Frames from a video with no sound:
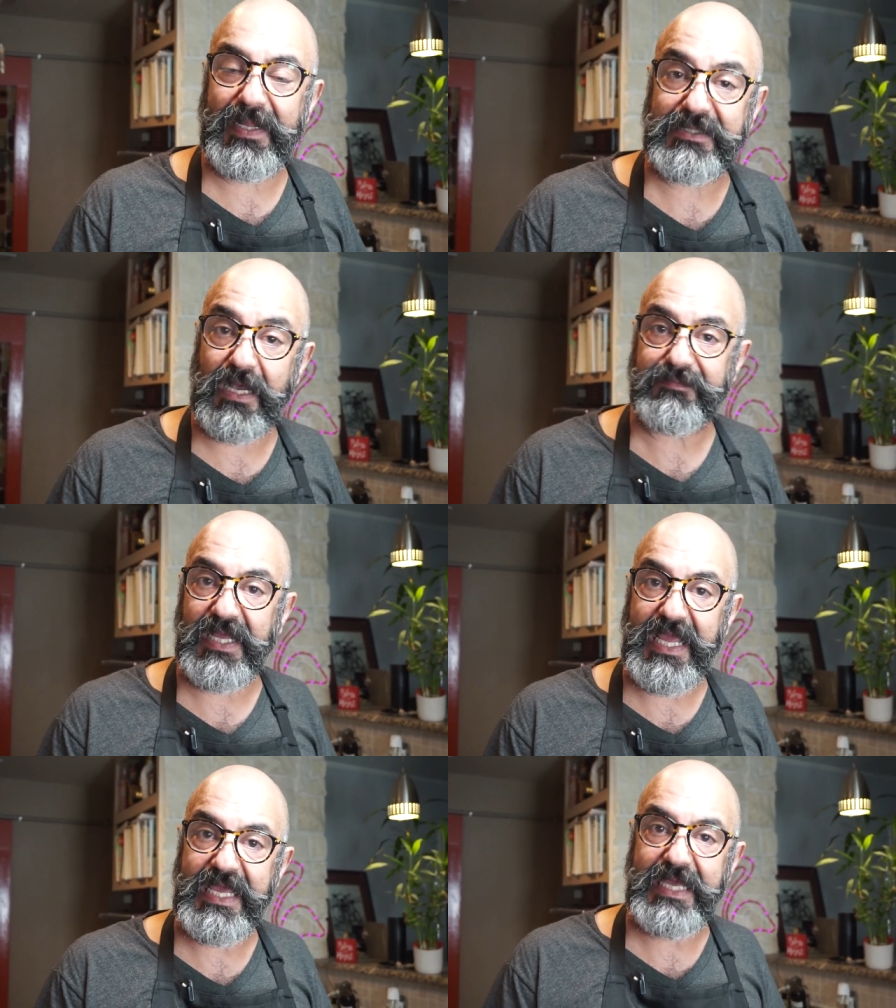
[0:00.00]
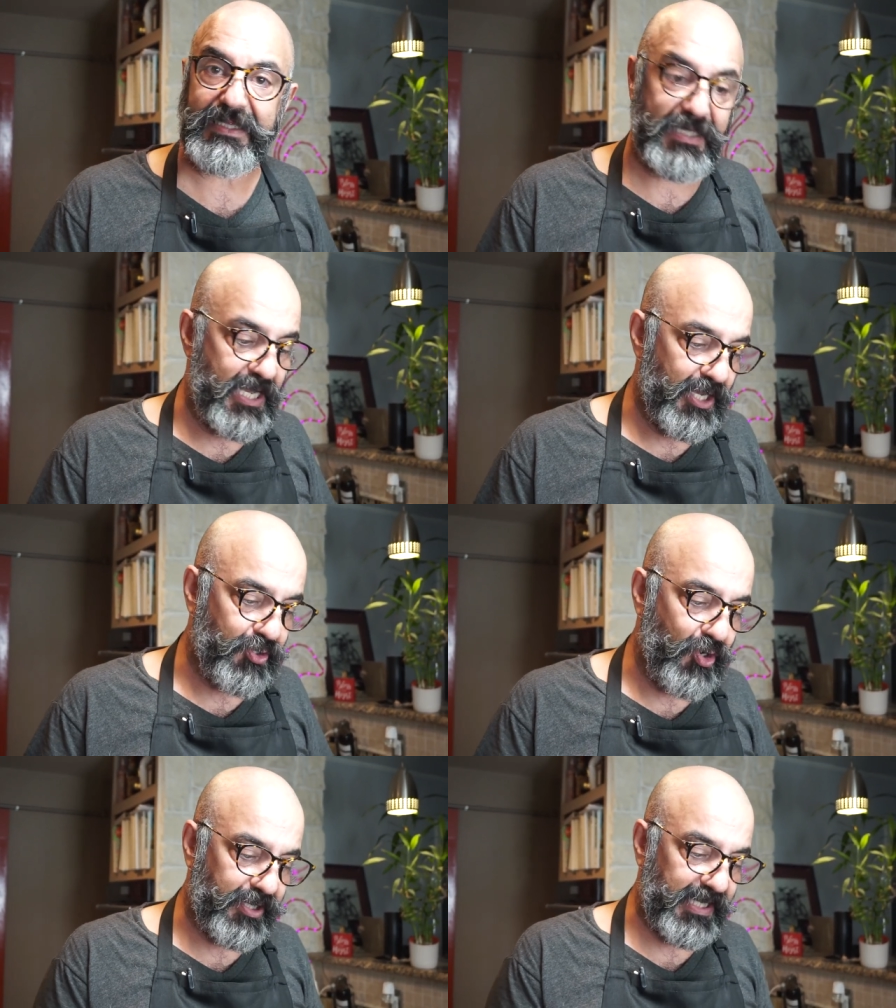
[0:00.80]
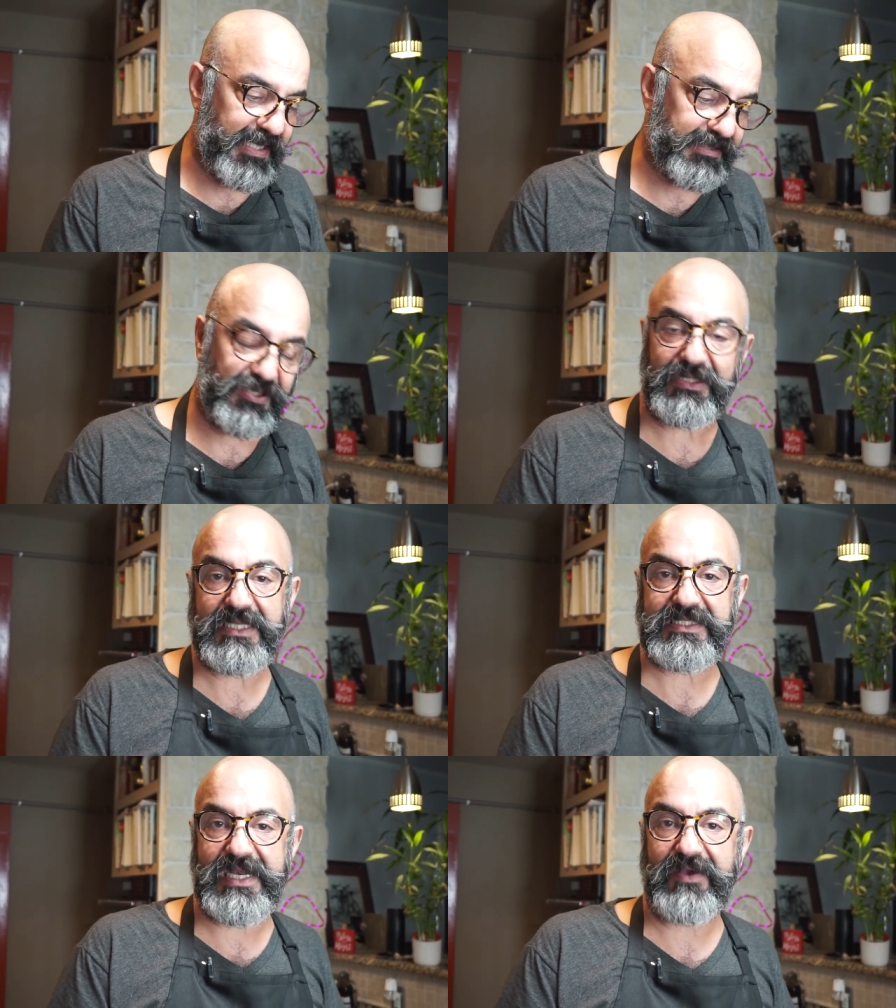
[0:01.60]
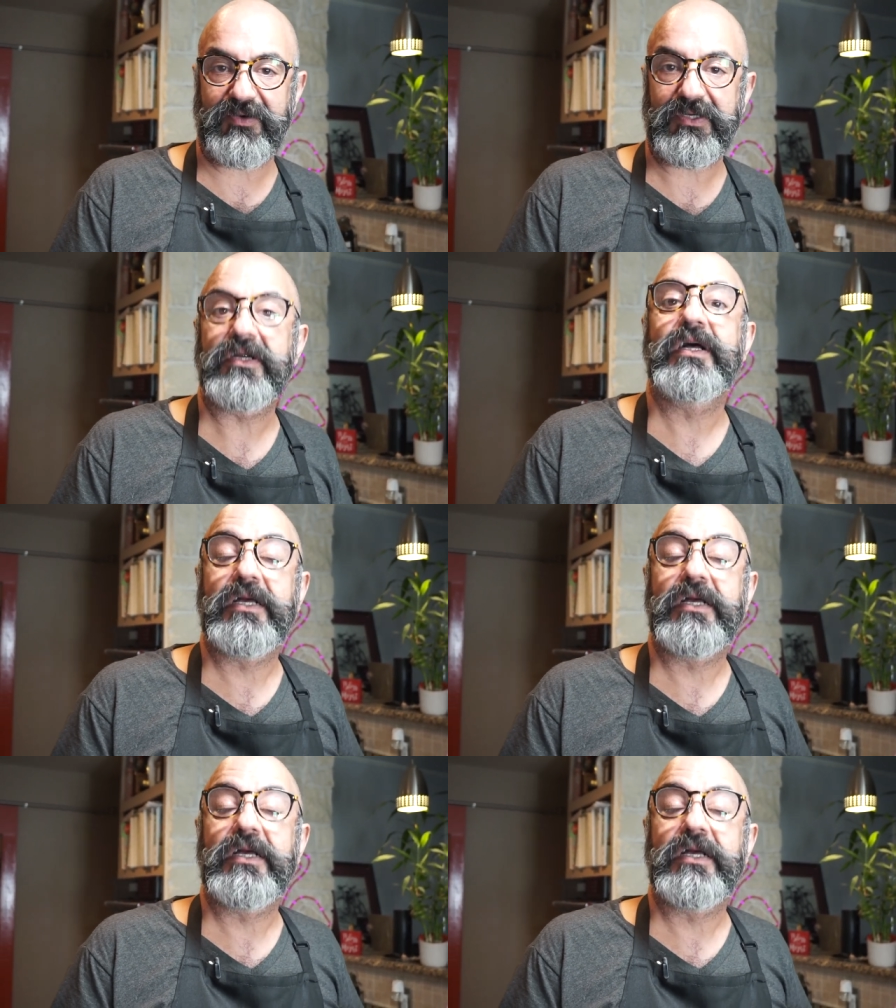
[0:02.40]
built up the heat cooking it to this level,